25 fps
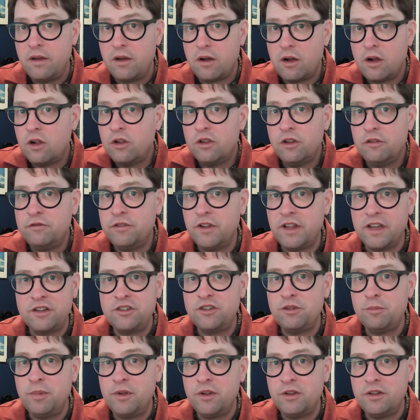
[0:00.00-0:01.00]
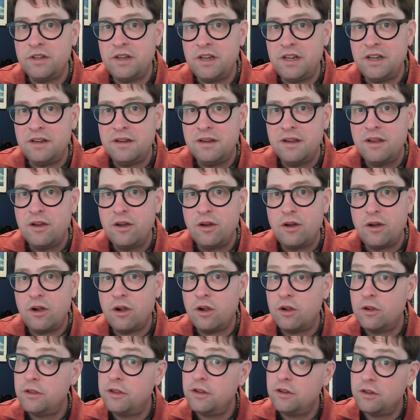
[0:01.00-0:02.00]
All the flexibility,
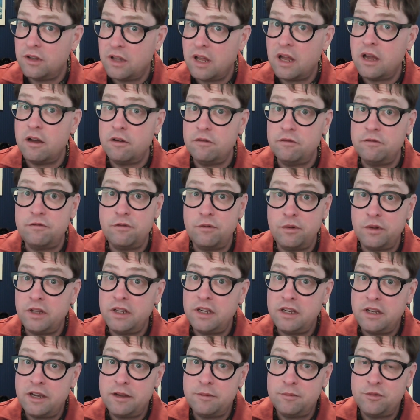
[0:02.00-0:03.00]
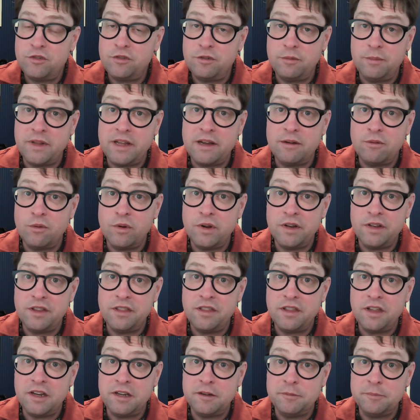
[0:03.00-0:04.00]
all the love really comes from that one
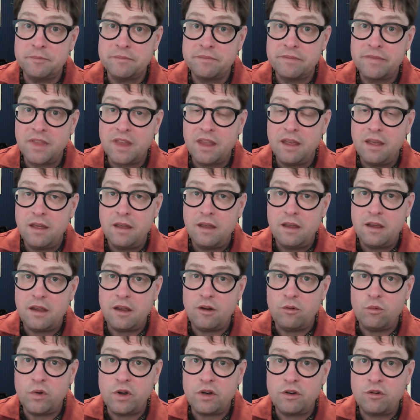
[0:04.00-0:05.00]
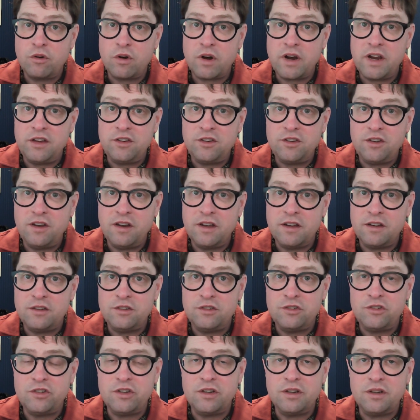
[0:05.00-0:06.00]
thing, and what Christ
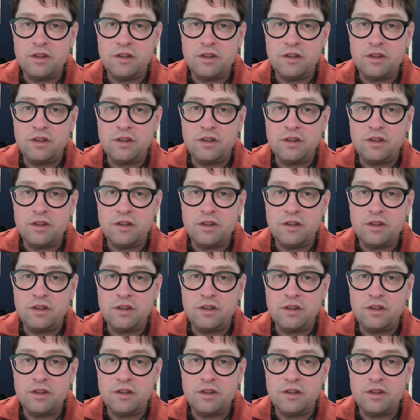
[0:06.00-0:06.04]
does